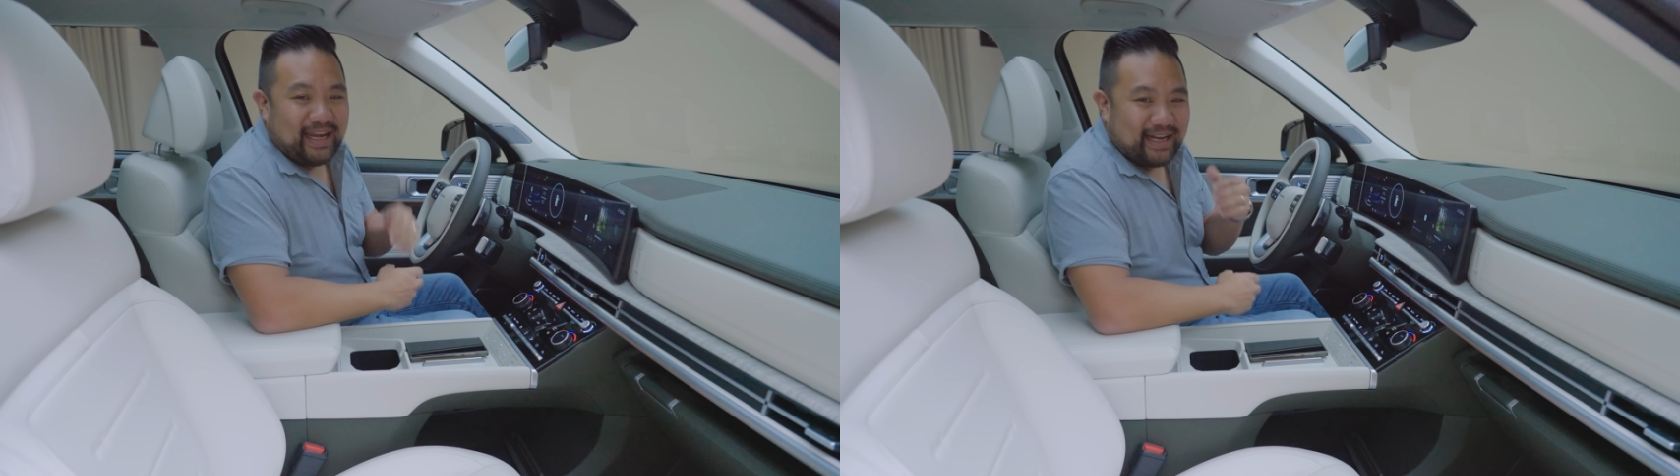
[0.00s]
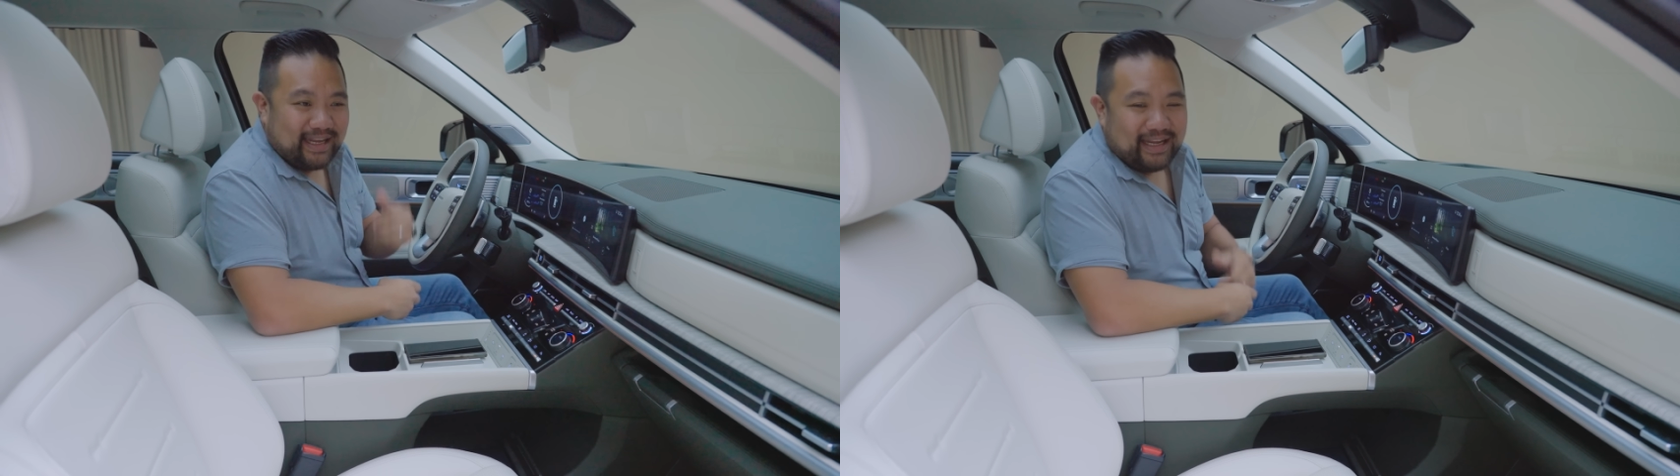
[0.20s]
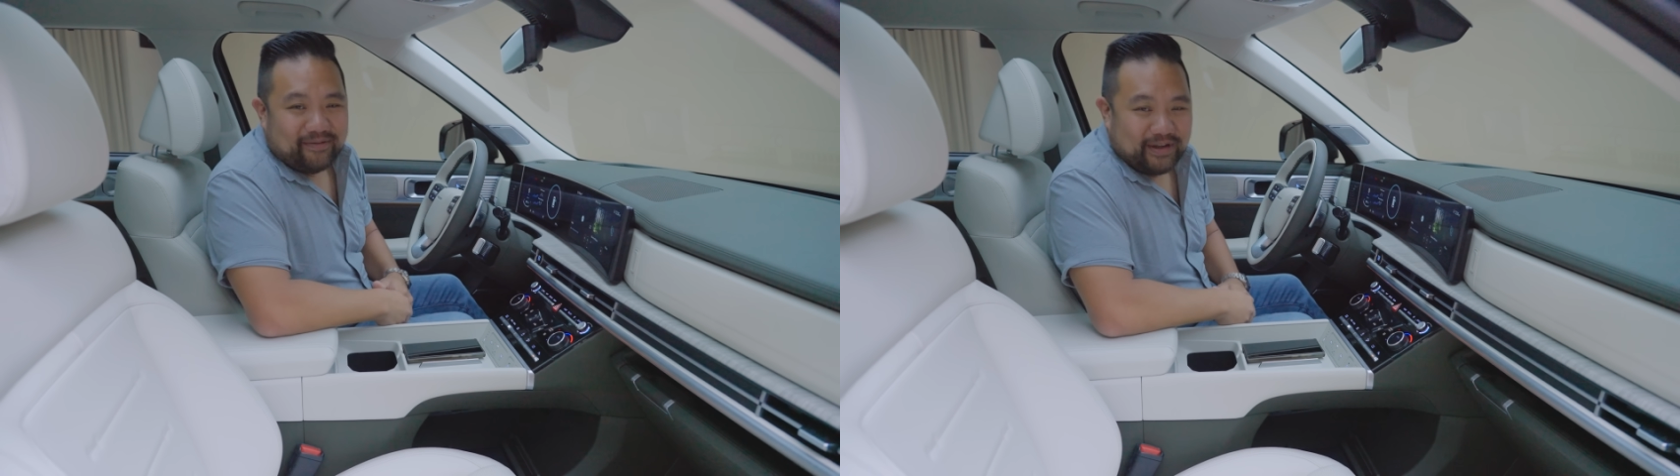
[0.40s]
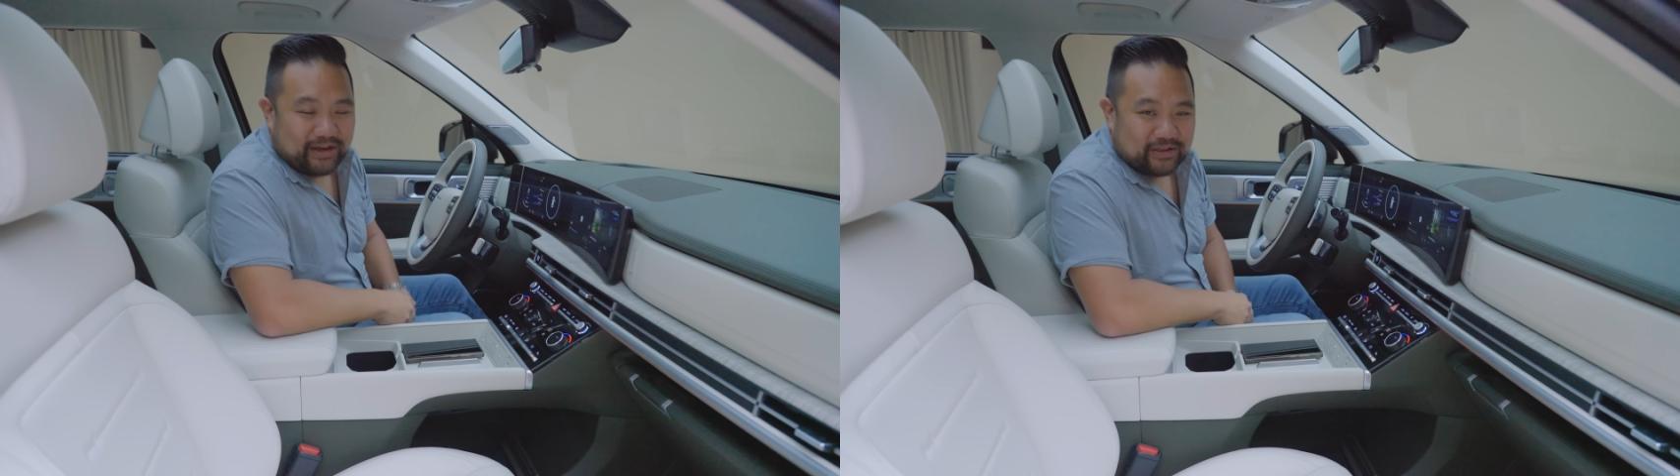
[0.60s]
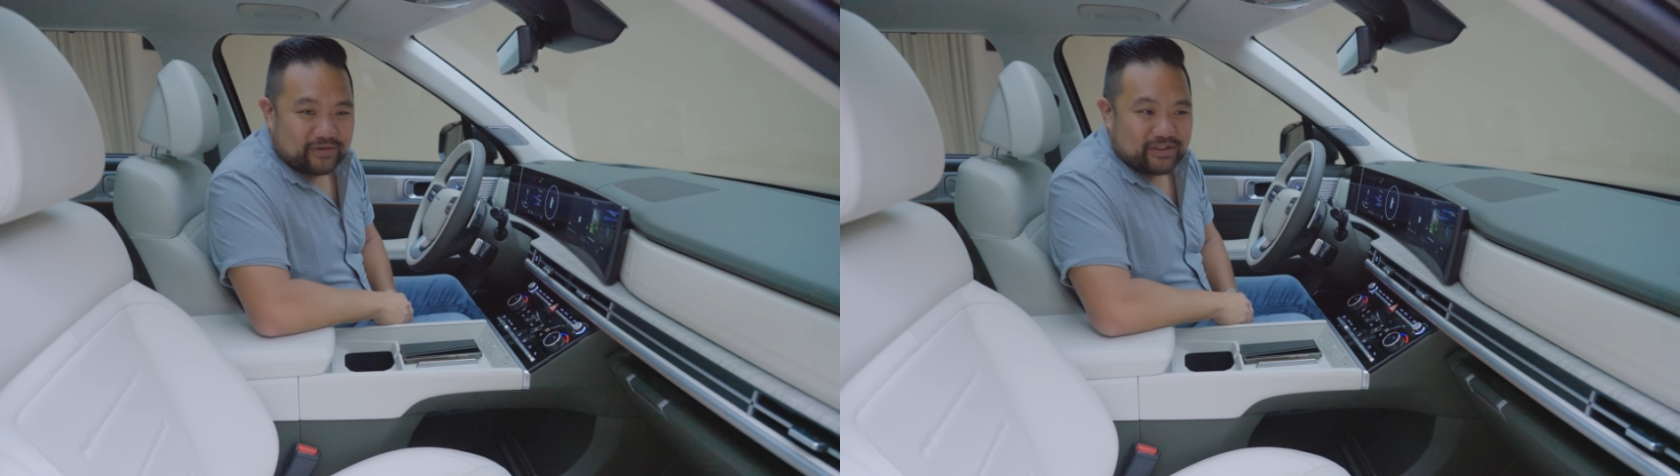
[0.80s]
and Kia
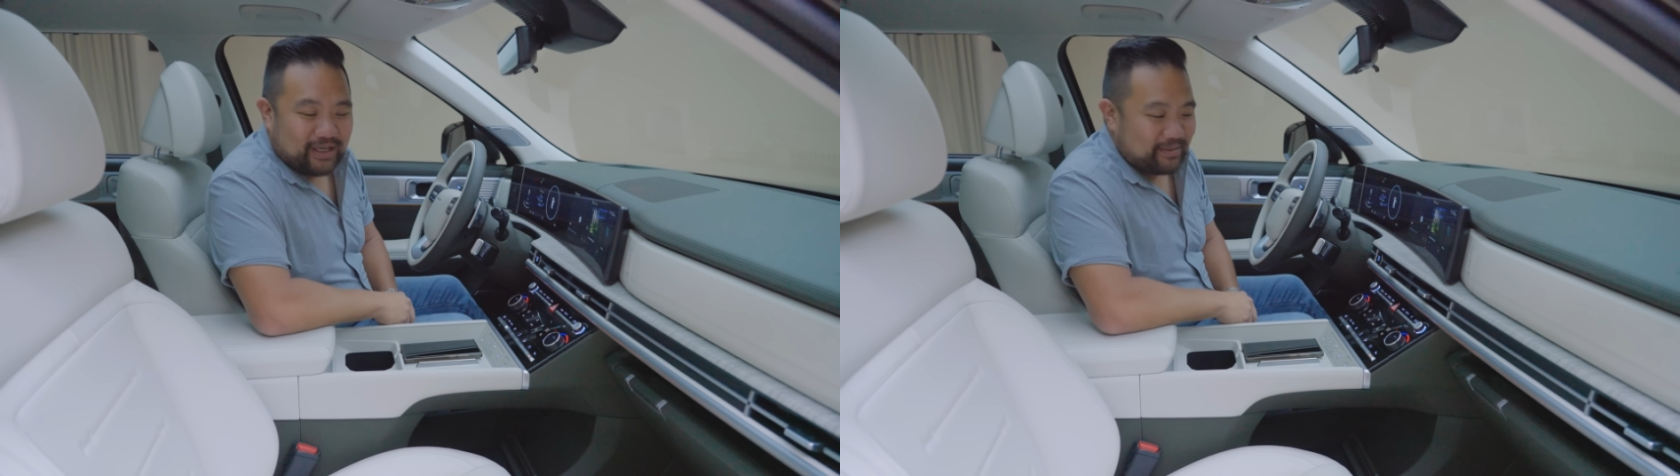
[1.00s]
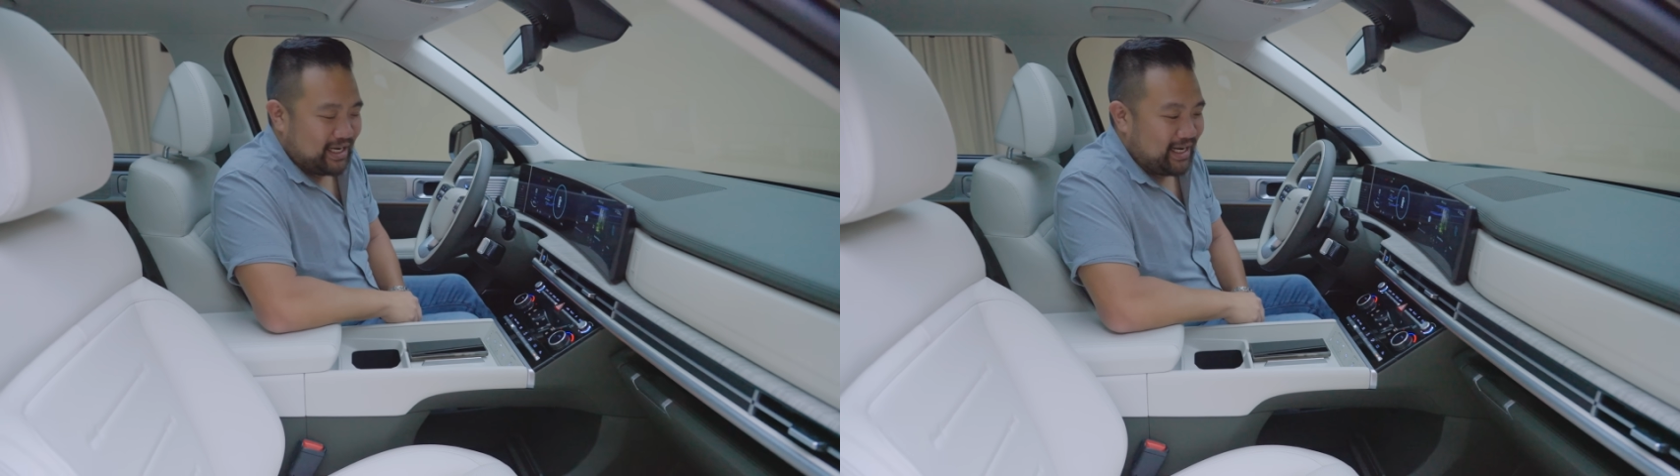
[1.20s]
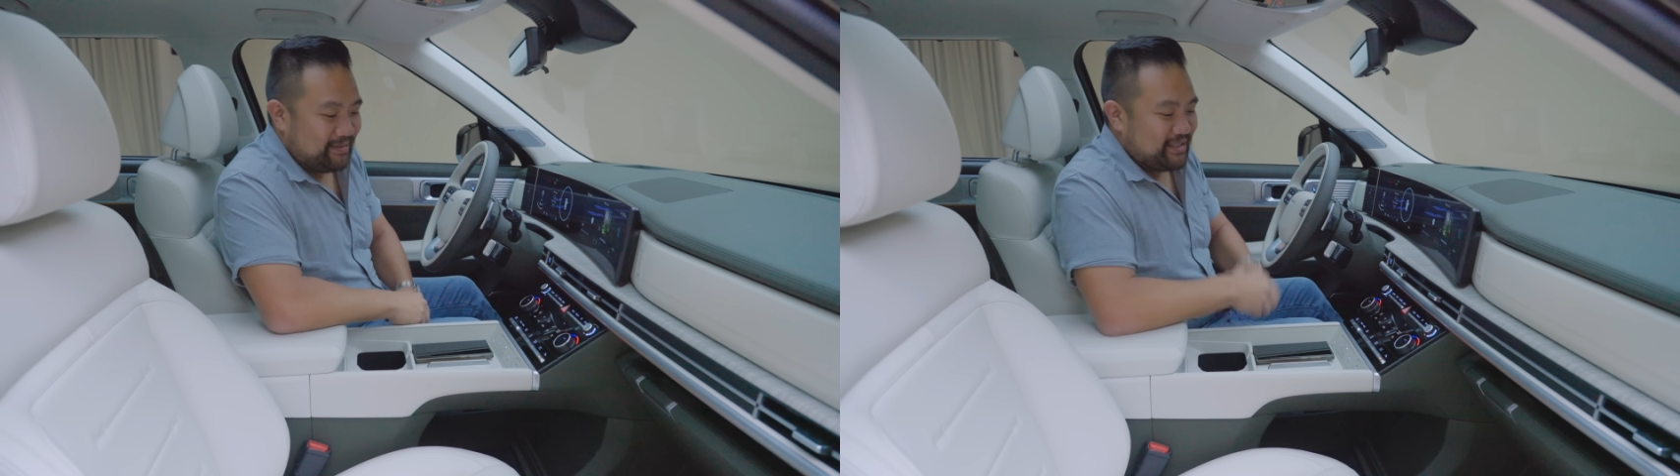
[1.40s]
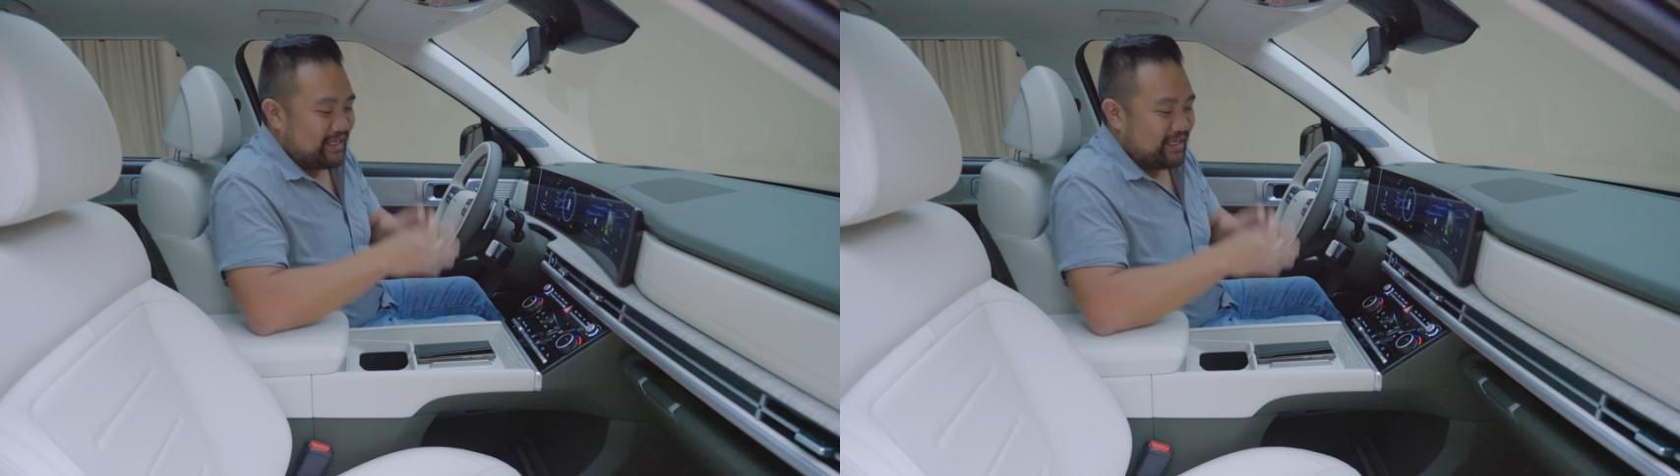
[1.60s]
vehicles for some time.